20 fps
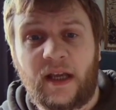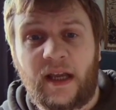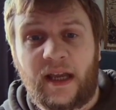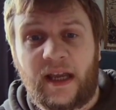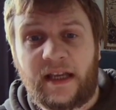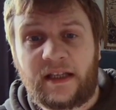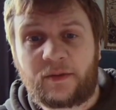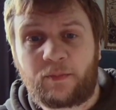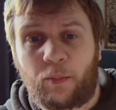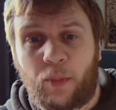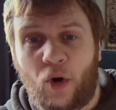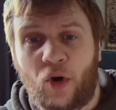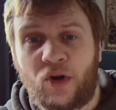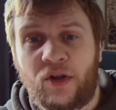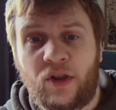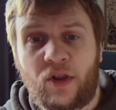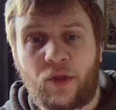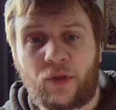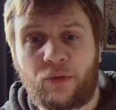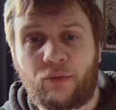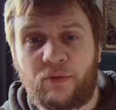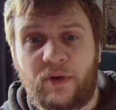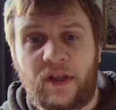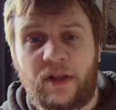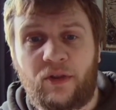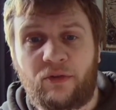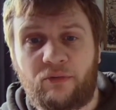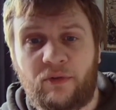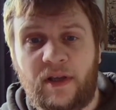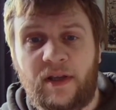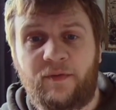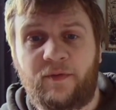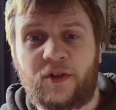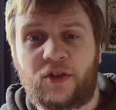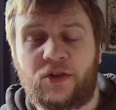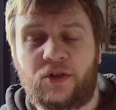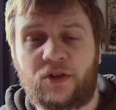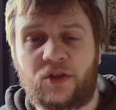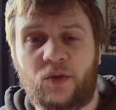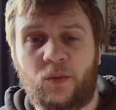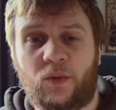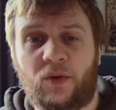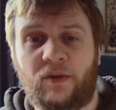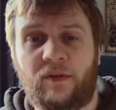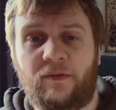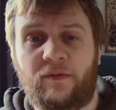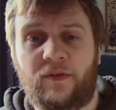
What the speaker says: It's 0.33